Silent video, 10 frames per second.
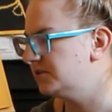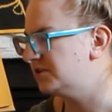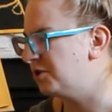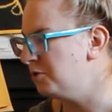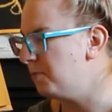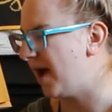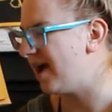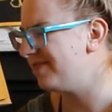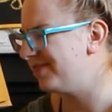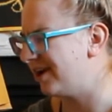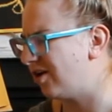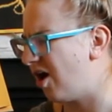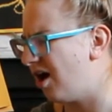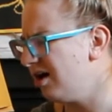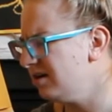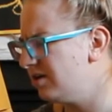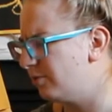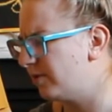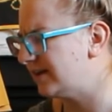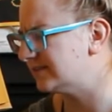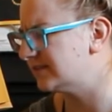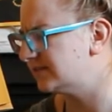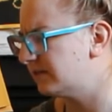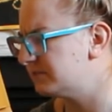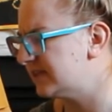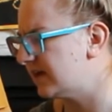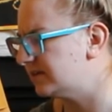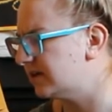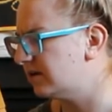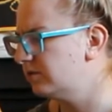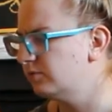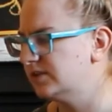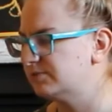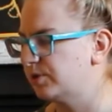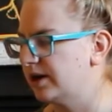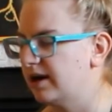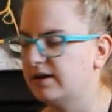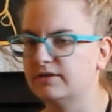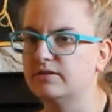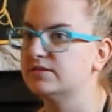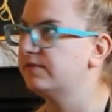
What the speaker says: Too bad there are no presents from Santa, whispered Harold's